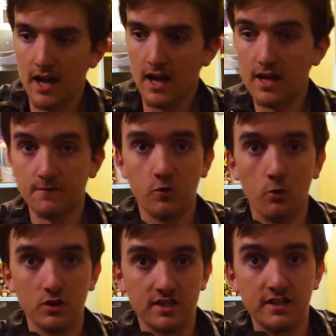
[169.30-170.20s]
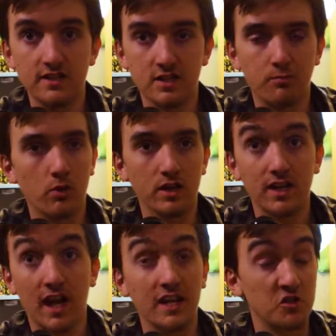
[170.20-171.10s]
And of course, the supporting
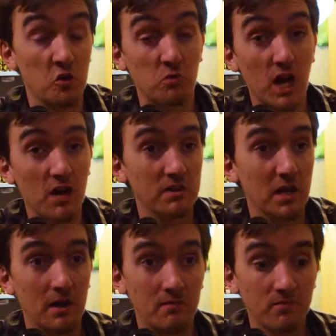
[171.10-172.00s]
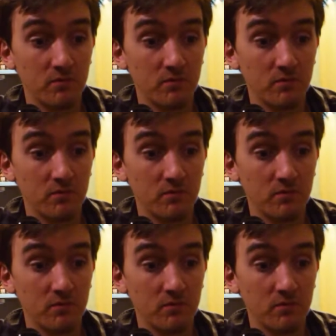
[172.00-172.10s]
cast around the